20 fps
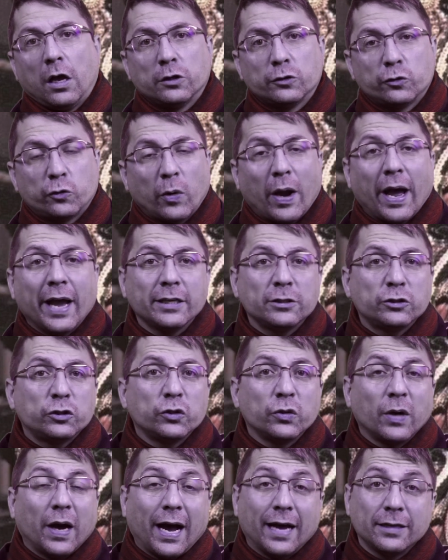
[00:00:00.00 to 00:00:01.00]
tried
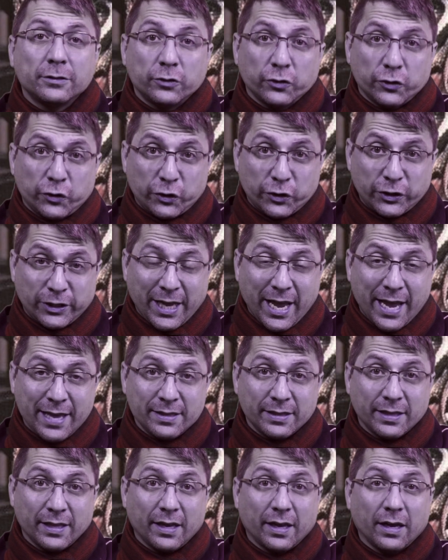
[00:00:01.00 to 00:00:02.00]
to
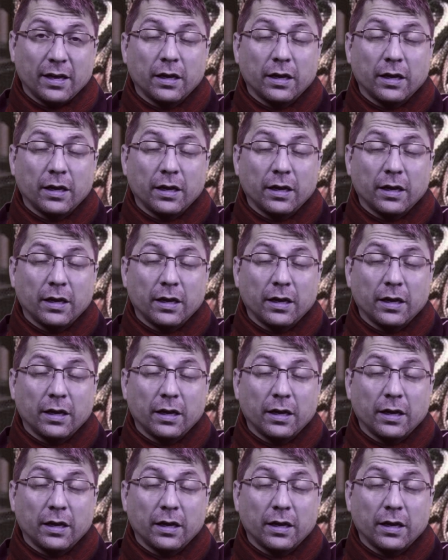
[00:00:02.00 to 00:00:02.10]
understand